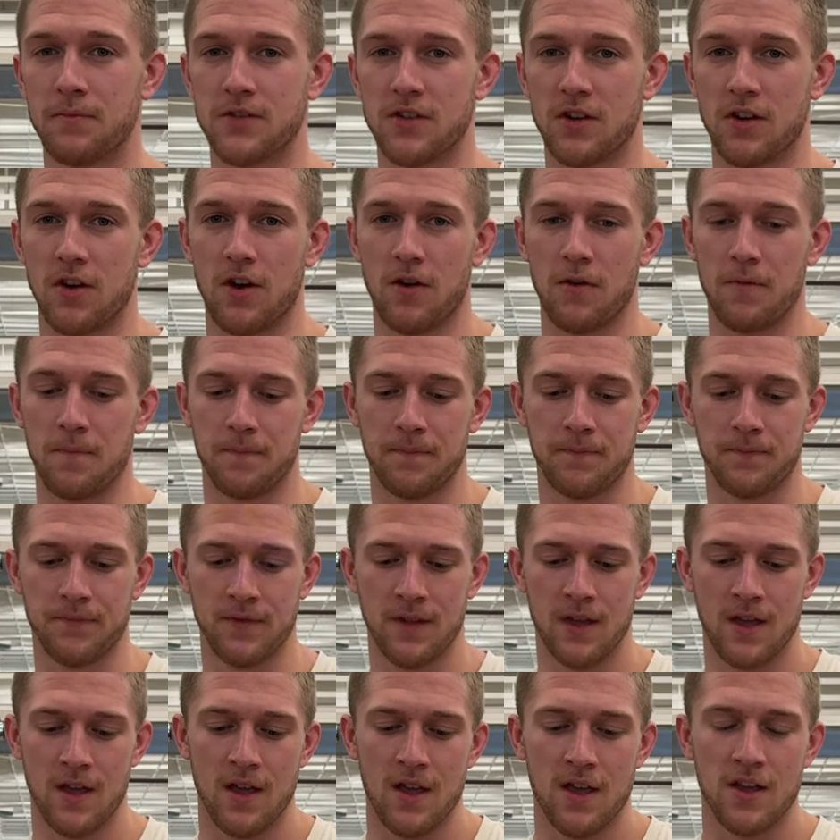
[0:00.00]
So
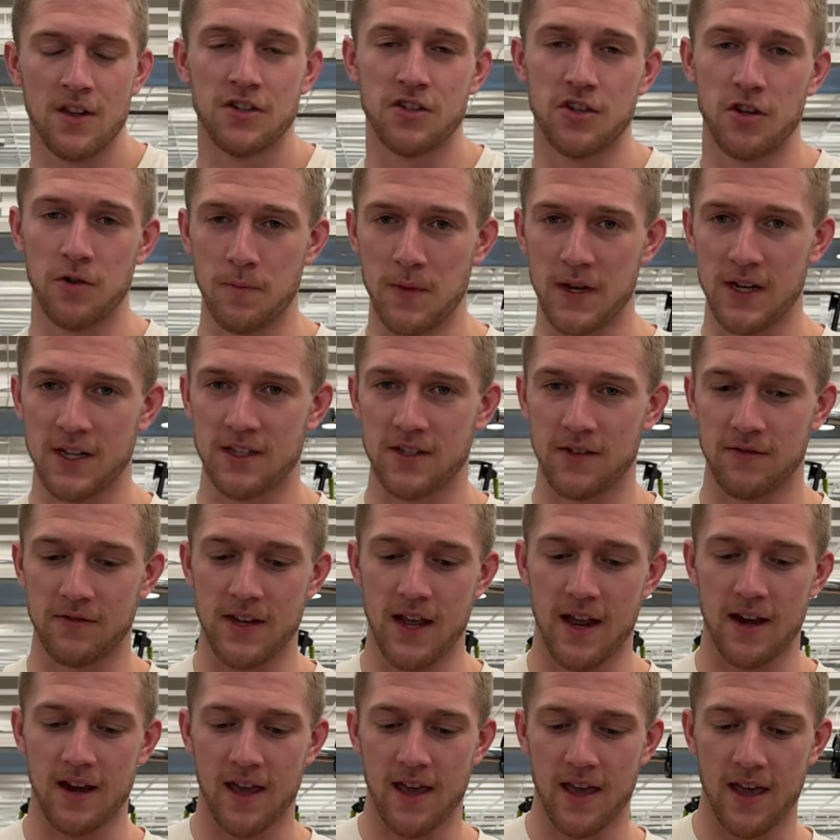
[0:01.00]
2 minutes of
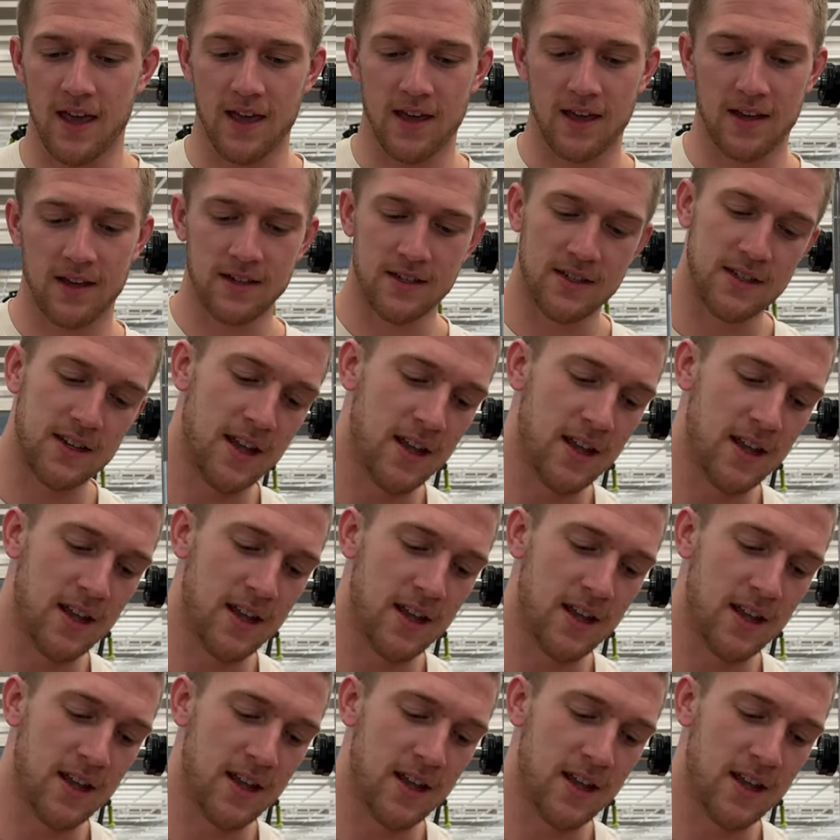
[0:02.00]
dead hangs